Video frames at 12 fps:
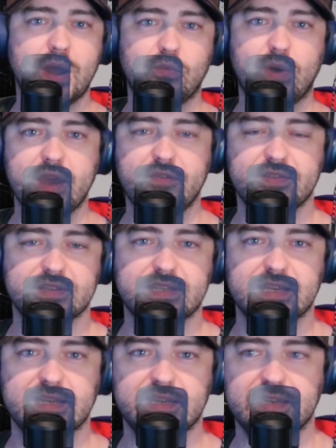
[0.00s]
wife is
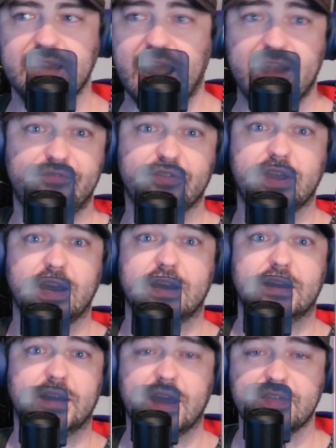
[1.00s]
in
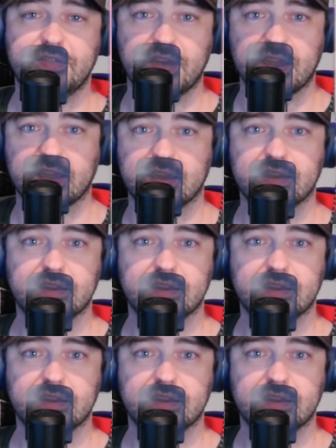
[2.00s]
Africa, I think.